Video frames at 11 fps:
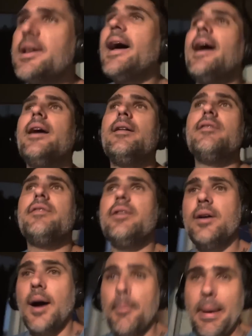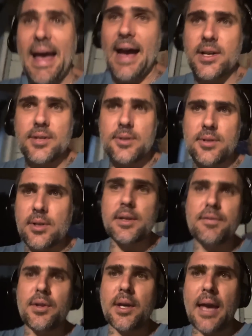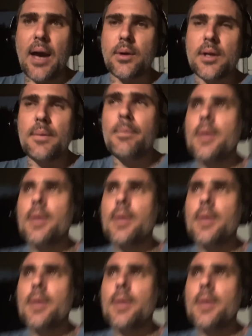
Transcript: have a pass to leave the county.